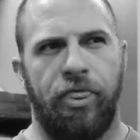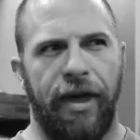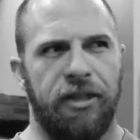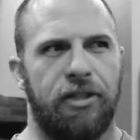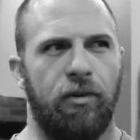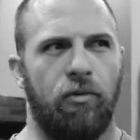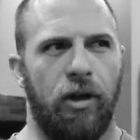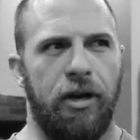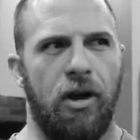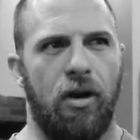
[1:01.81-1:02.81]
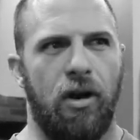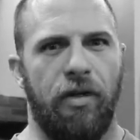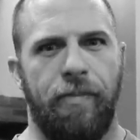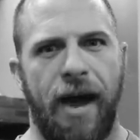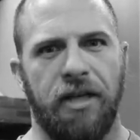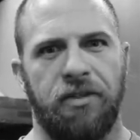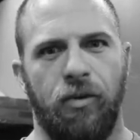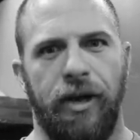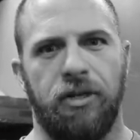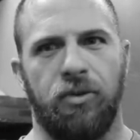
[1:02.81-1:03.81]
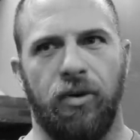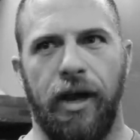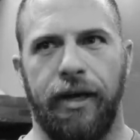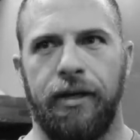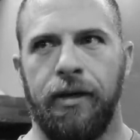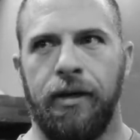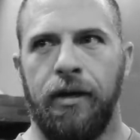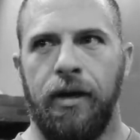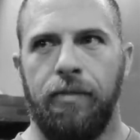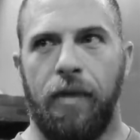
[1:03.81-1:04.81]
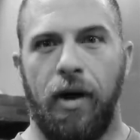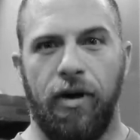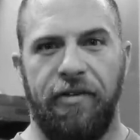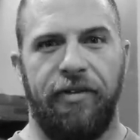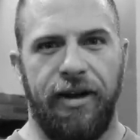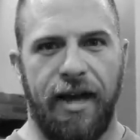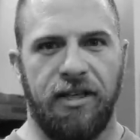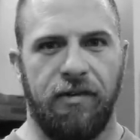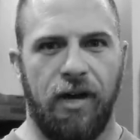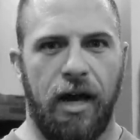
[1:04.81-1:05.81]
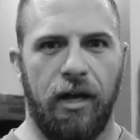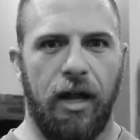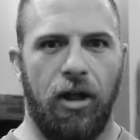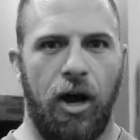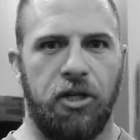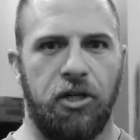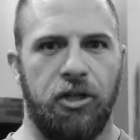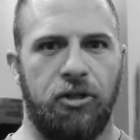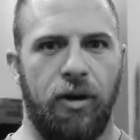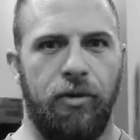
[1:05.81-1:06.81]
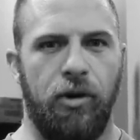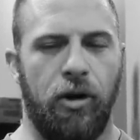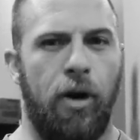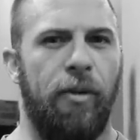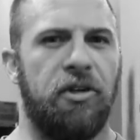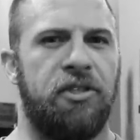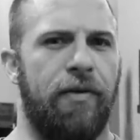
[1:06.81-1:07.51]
Things to really note over the past few weeks were like, my refeed days have gotten a lot larger, so I'm doing almost